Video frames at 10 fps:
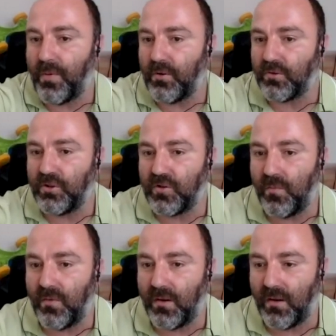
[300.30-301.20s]
usage
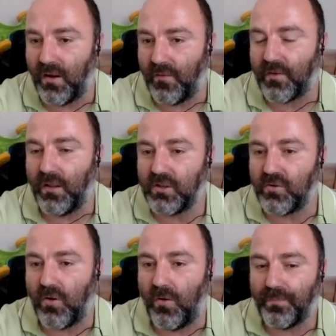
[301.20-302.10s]
of
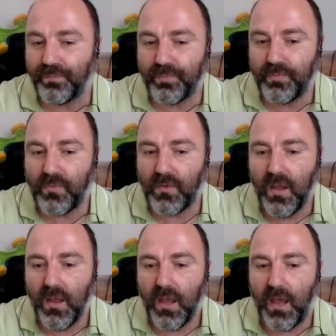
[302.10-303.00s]
cholesterol.
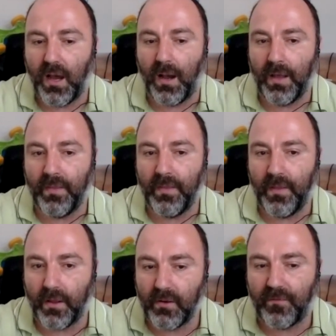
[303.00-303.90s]

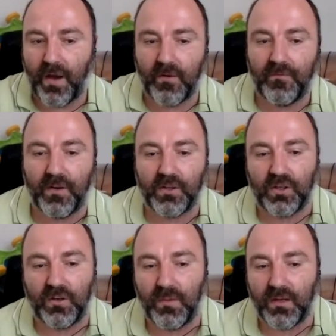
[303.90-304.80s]
Another vital
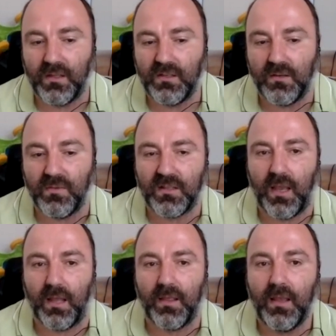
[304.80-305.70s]
function of magnesium is
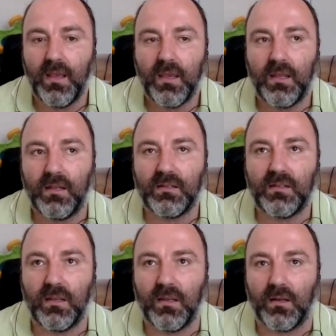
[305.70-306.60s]
that it
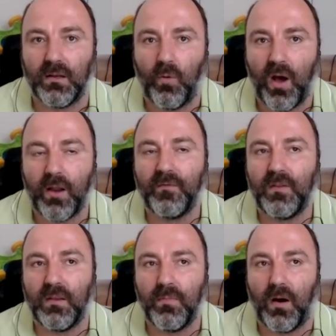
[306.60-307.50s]
is one
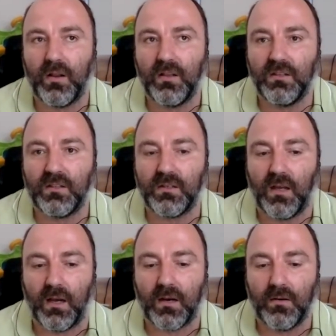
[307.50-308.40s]
of the body's
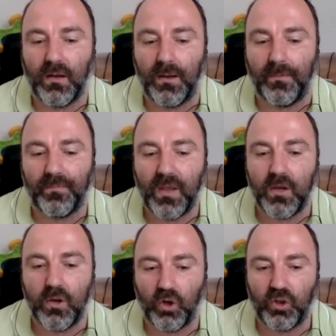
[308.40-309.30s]

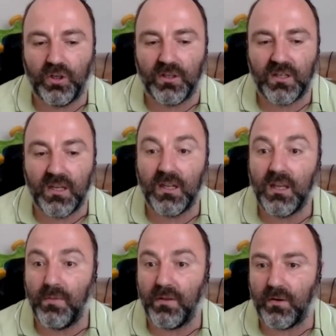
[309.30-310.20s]
endogenous
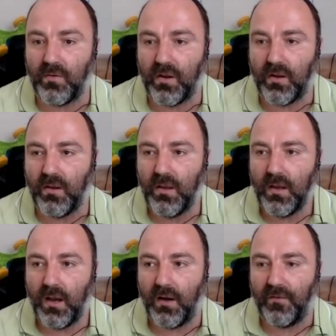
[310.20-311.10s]
inhibitory
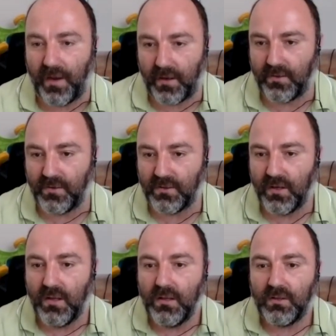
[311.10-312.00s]
factors.
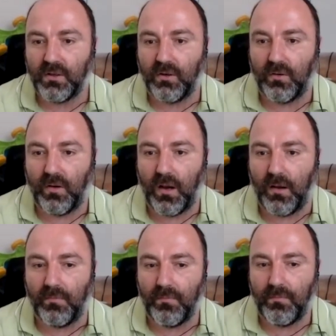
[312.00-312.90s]
So